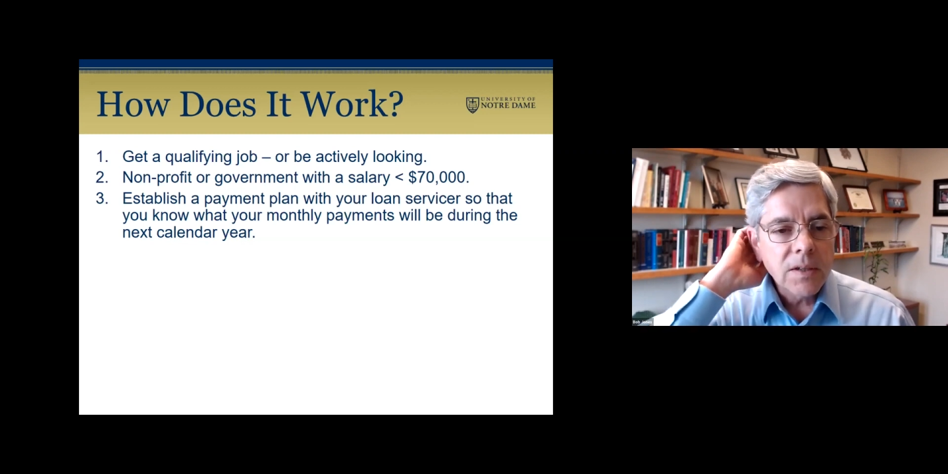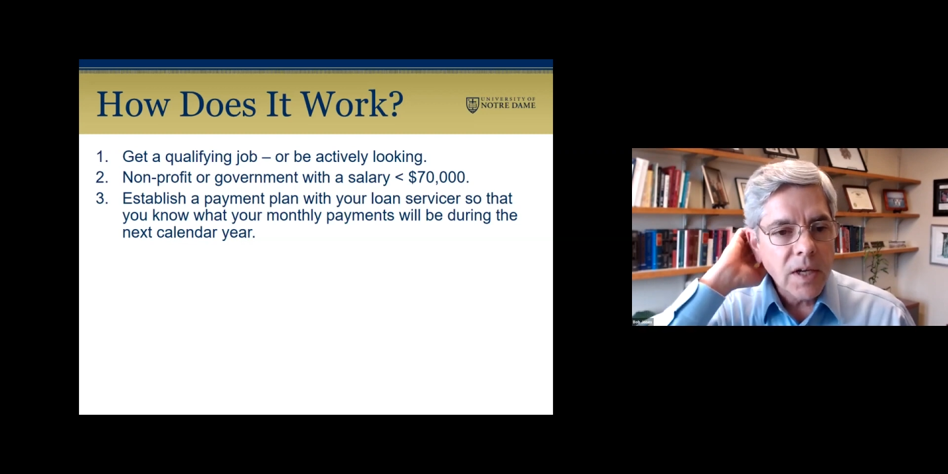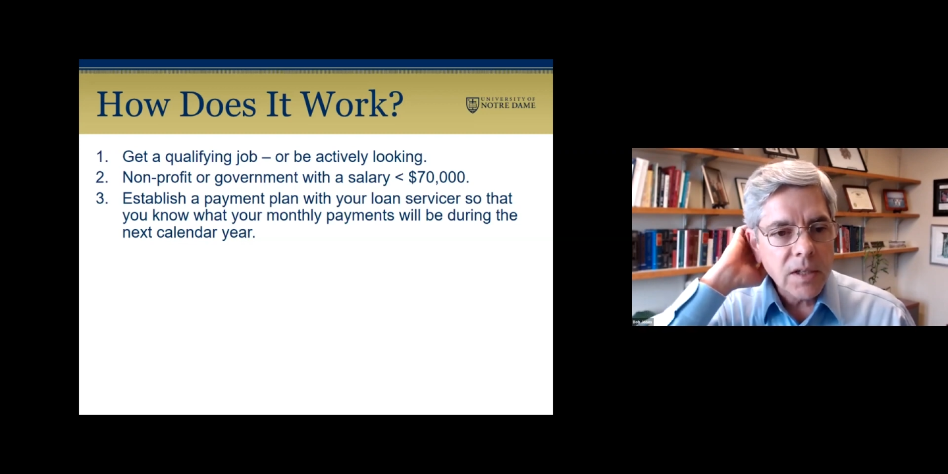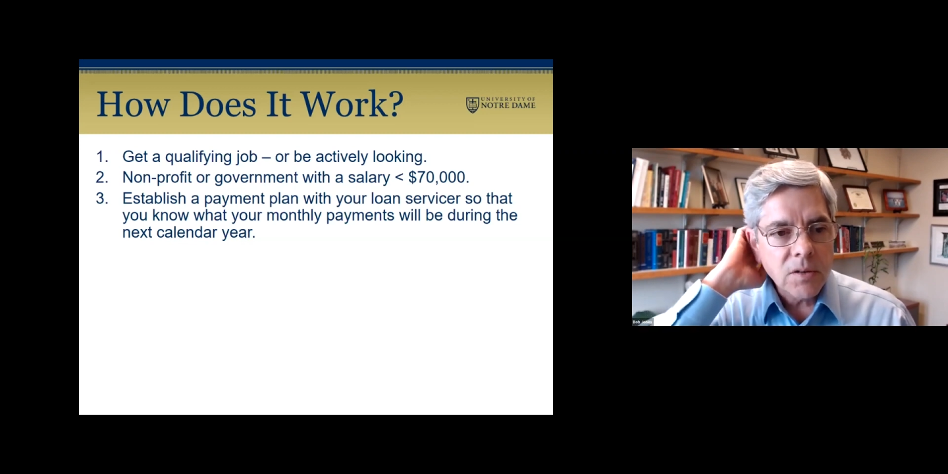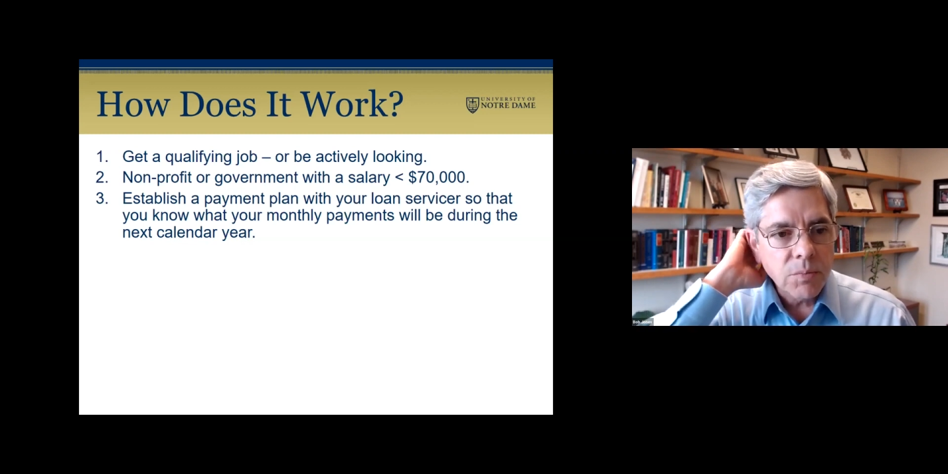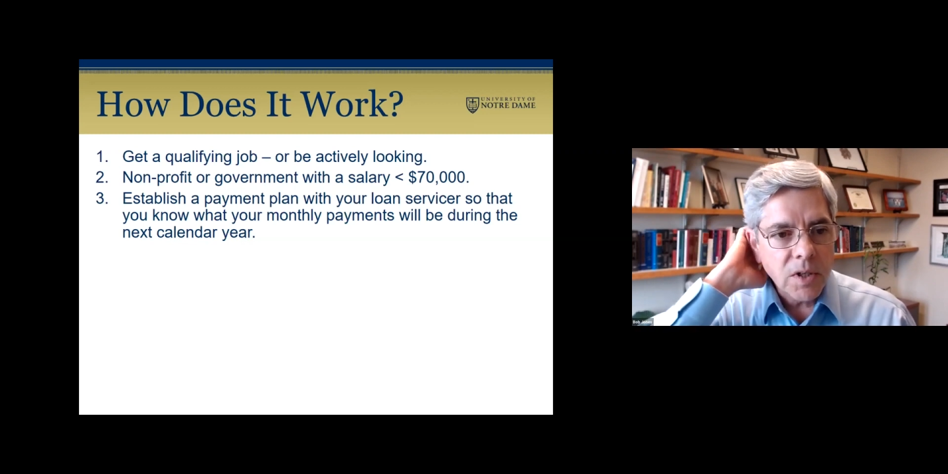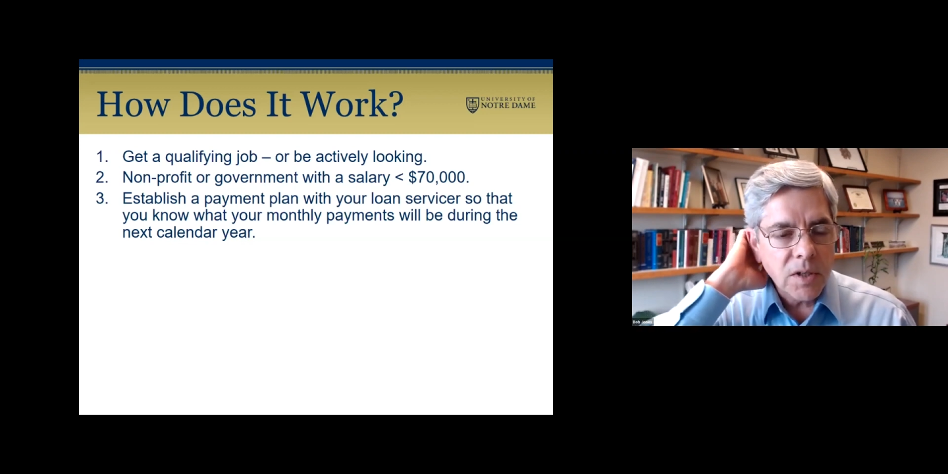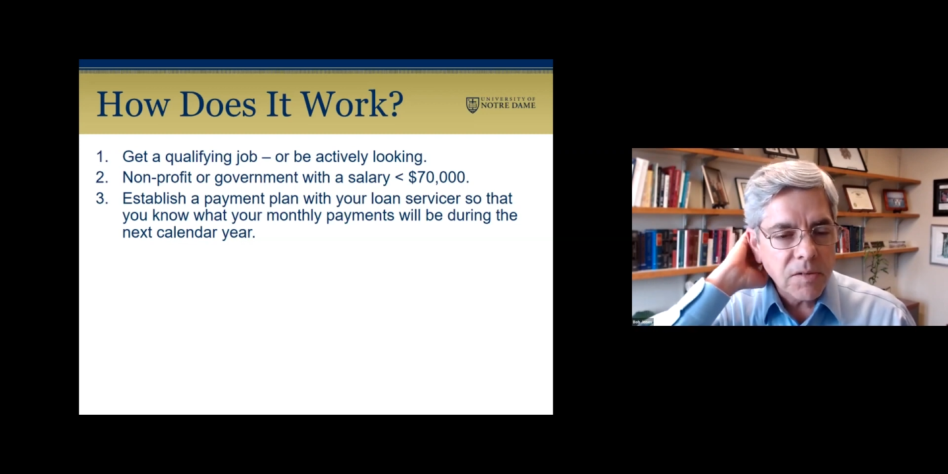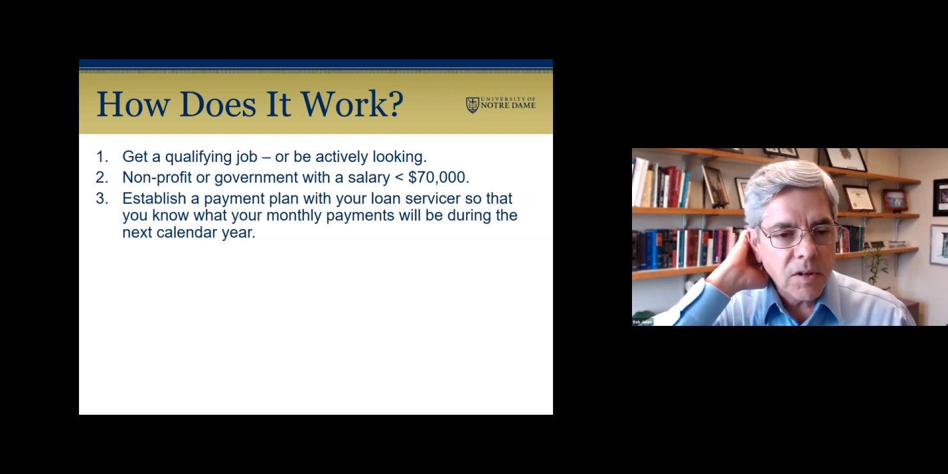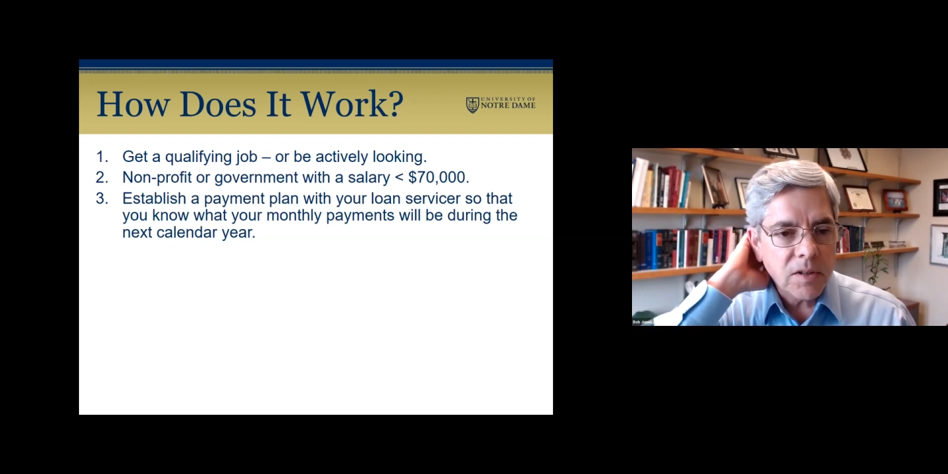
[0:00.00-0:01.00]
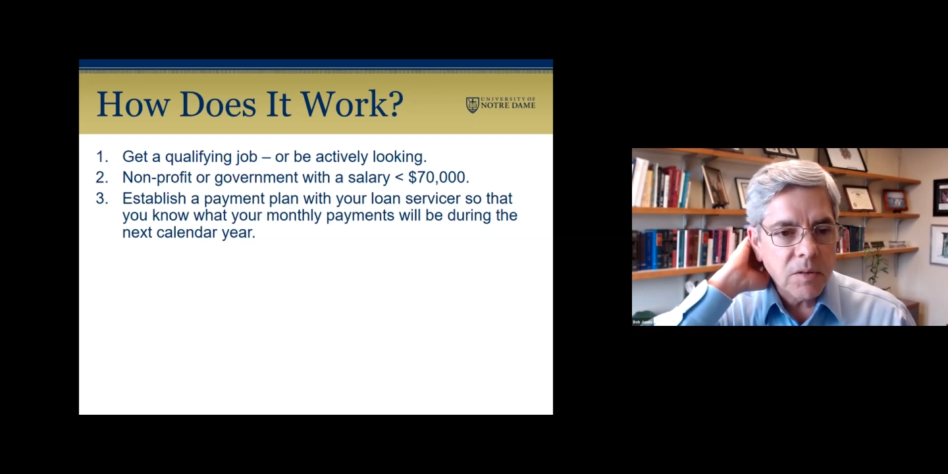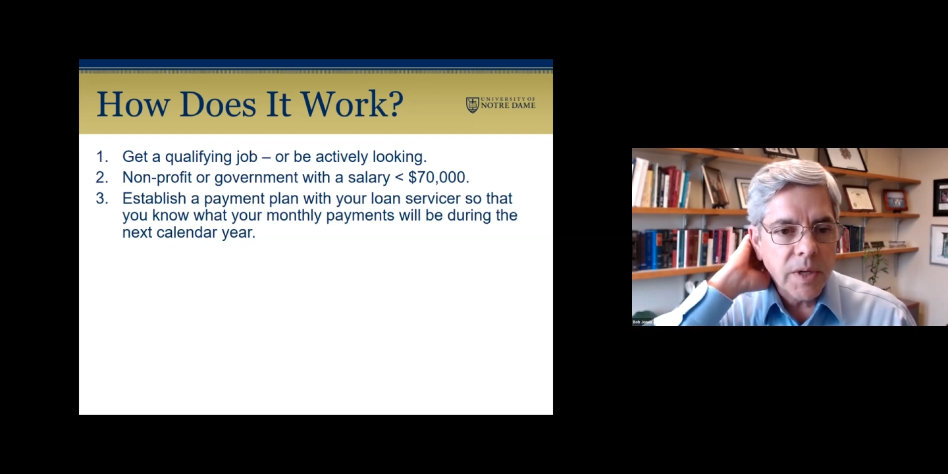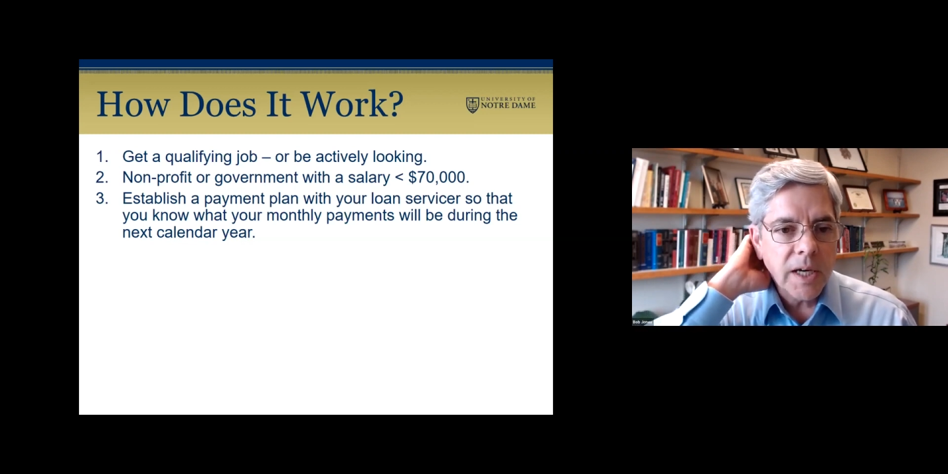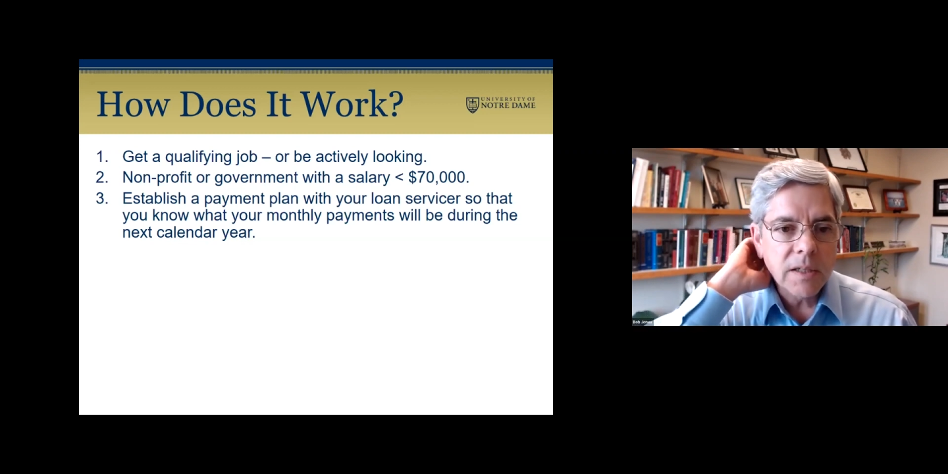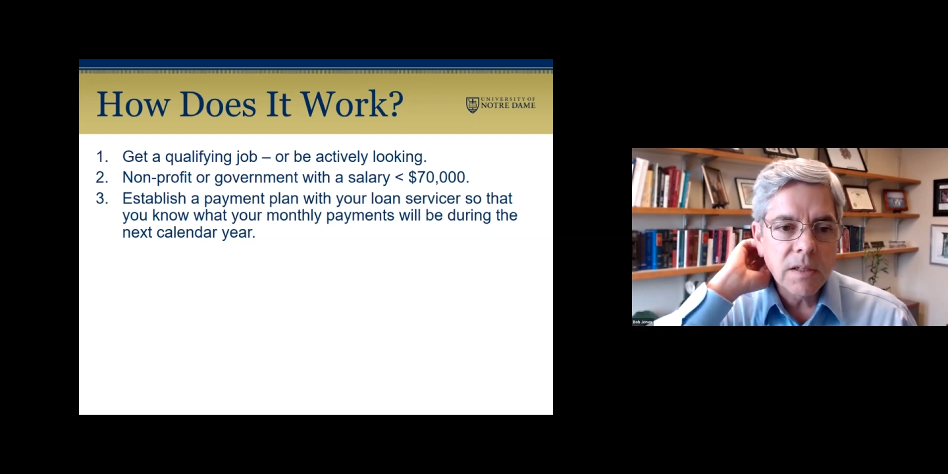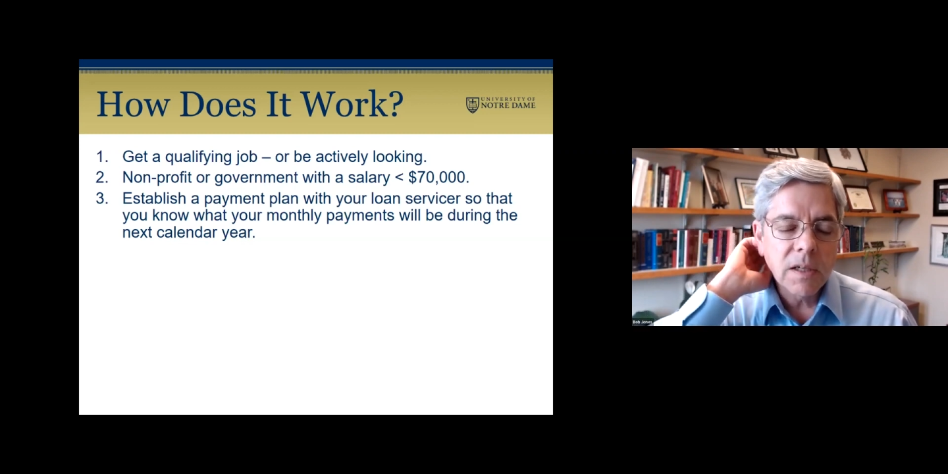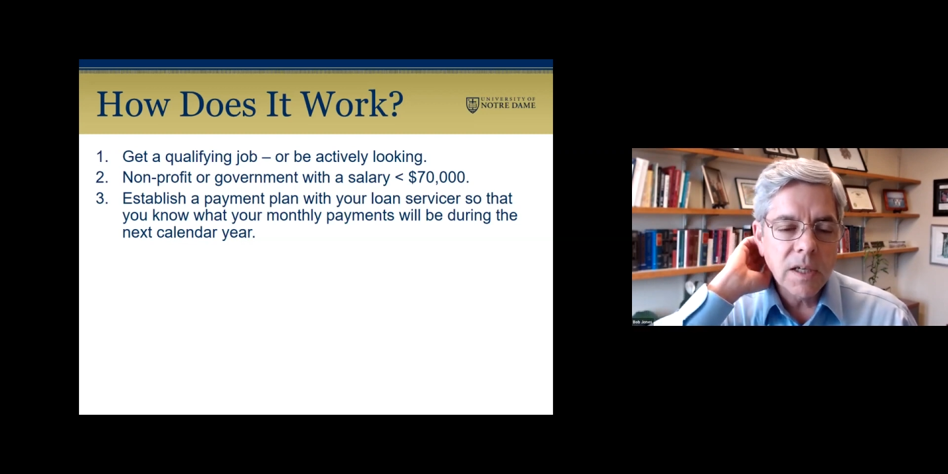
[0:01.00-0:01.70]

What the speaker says: Dr. Braun has talked about